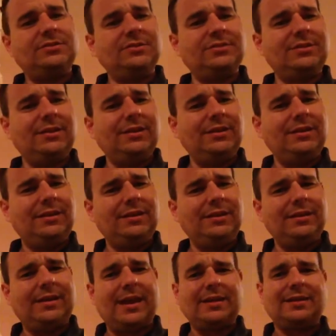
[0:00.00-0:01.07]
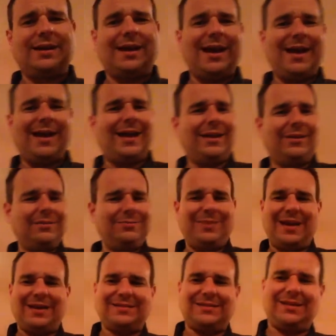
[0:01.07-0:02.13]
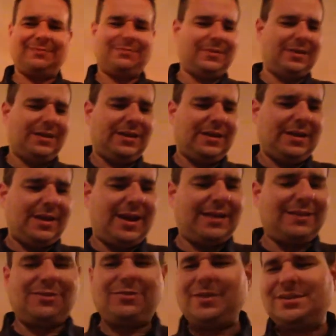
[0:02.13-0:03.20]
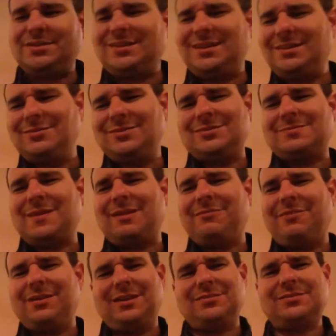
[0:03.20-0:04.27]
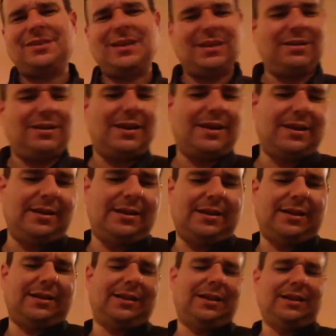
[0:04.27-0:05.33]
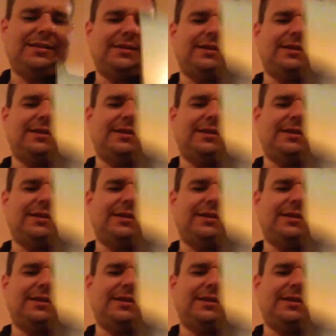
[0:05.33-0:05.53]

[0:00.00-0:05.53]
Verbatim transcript: you see? Can't, I I couldn't pass it up. Chris, did you just make a video saying you're not going to collect